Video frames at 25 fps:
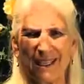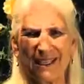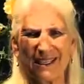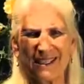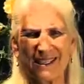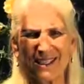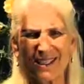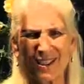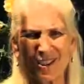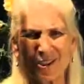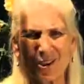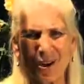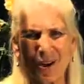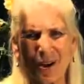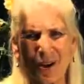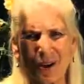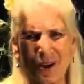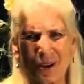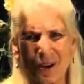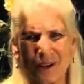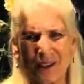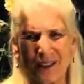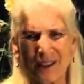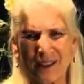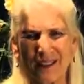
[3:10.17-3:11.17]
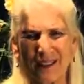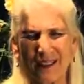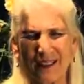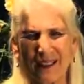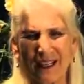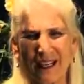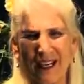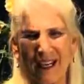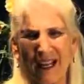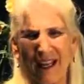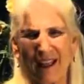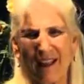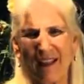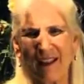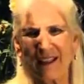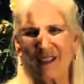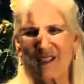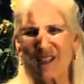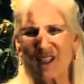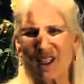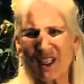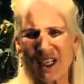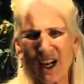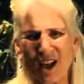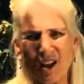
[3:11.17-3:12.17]
It's dark,
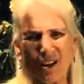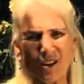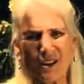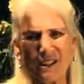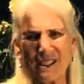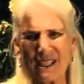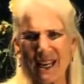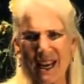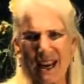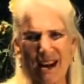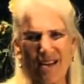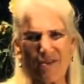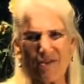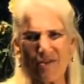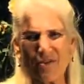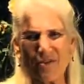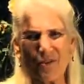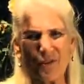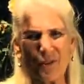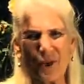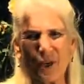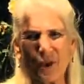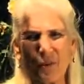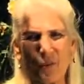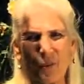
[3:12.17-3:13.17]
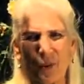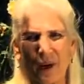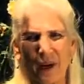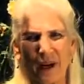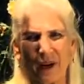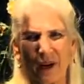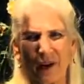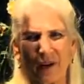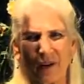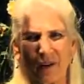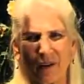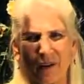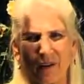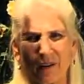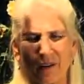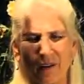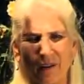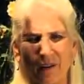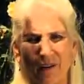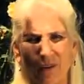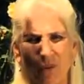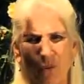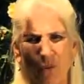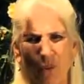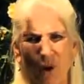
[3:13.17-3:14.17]
skulls everywhere.
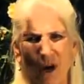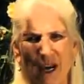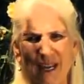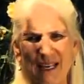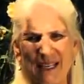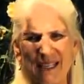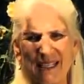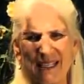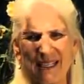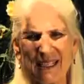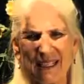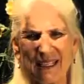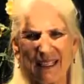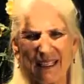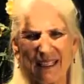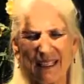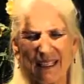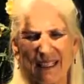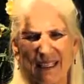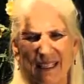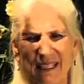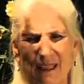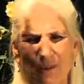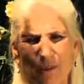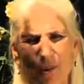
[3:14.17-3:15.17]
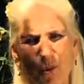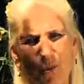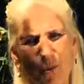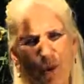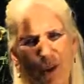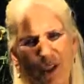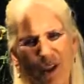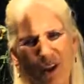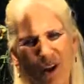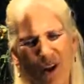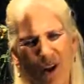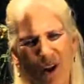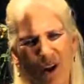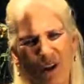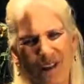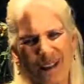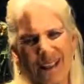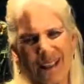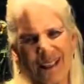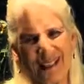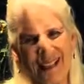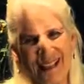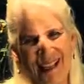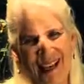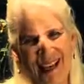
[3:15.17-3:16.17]
What? But we're called
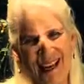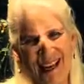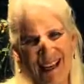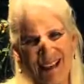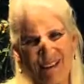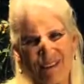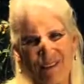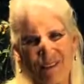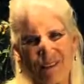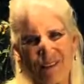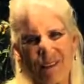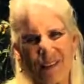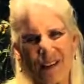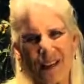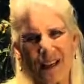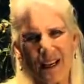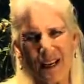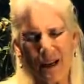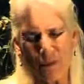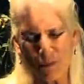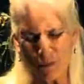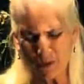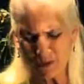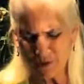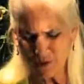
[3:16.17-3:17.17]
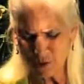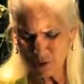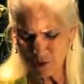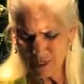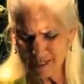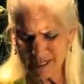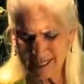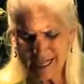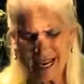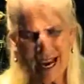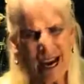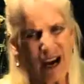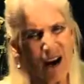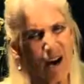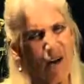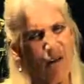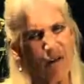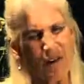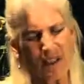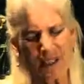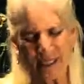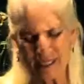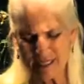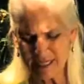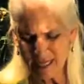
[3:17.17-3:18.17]
to life. But there's
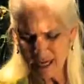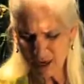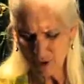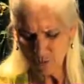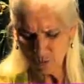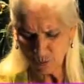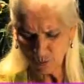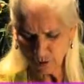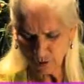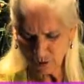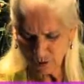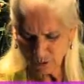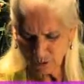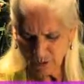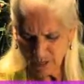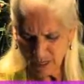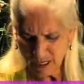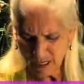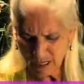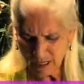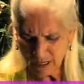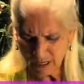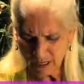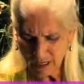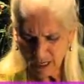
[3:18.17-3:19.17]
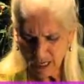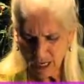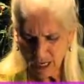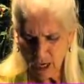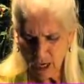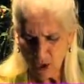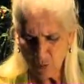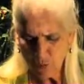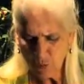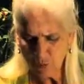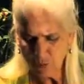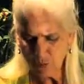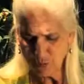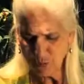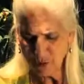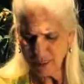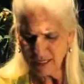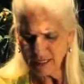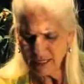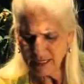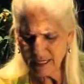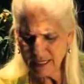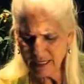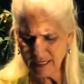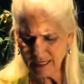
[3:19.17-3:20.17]
this downward trend. We're
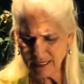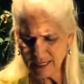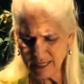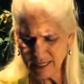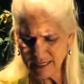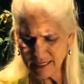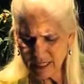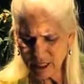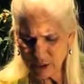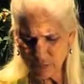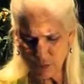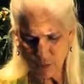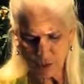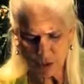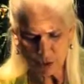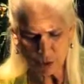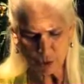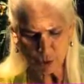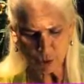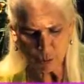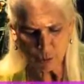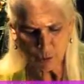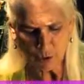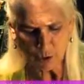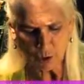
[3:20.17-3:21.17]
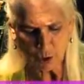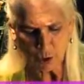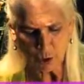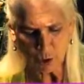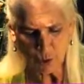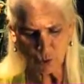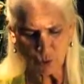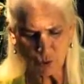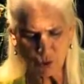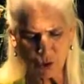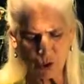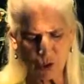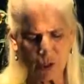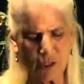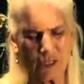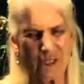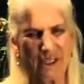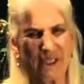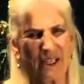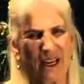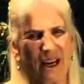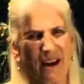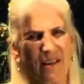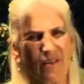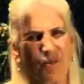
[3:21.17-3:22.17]
wrestling against spiritual
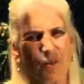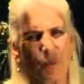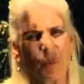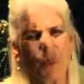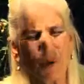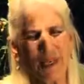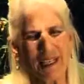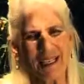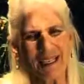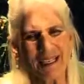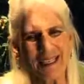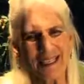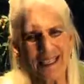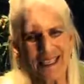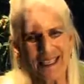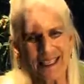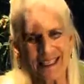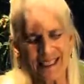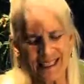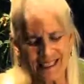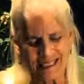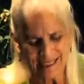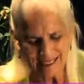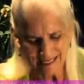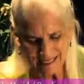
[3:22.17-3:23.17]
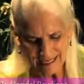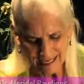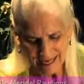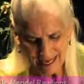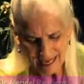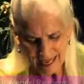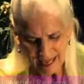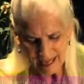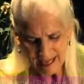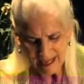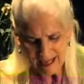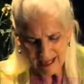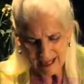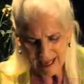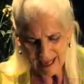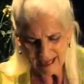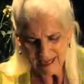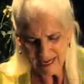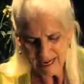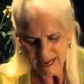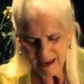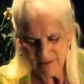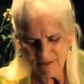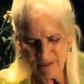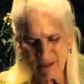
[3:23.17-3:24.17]
hosts of wickedness in
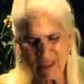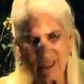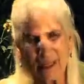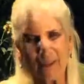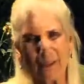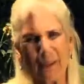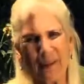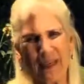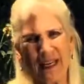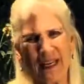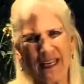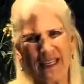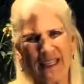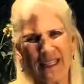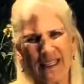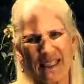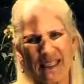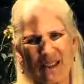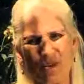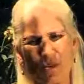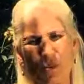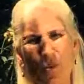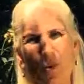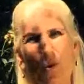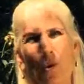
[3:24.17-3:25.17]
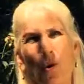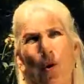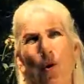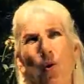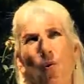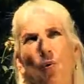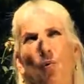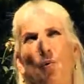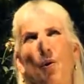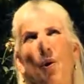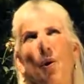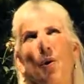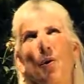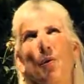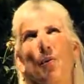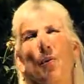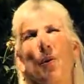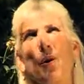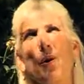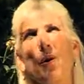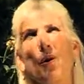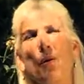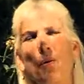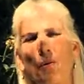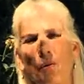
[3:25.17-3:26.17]
heavenly places. Whoa, whoa,
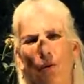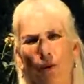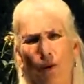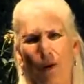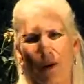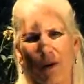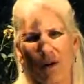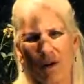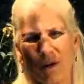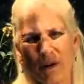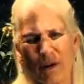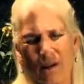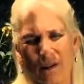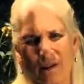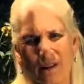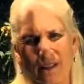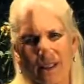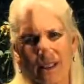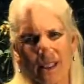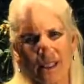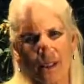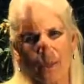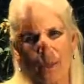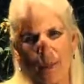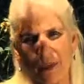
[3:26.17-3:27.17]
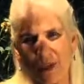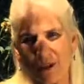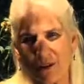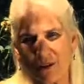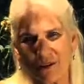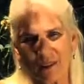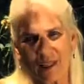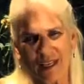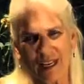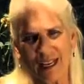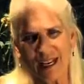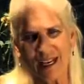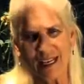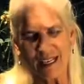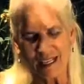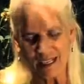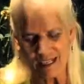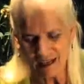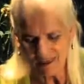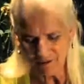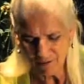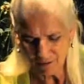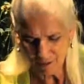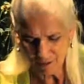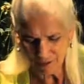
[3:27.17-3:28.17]
whoa. This is bigger than any
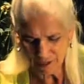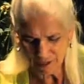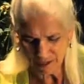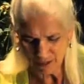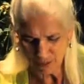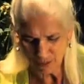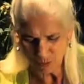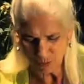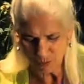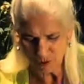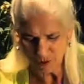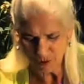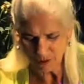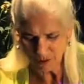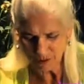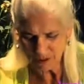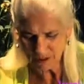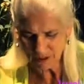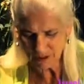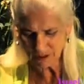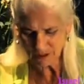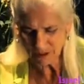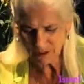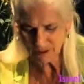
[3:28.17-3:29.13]
government in the world.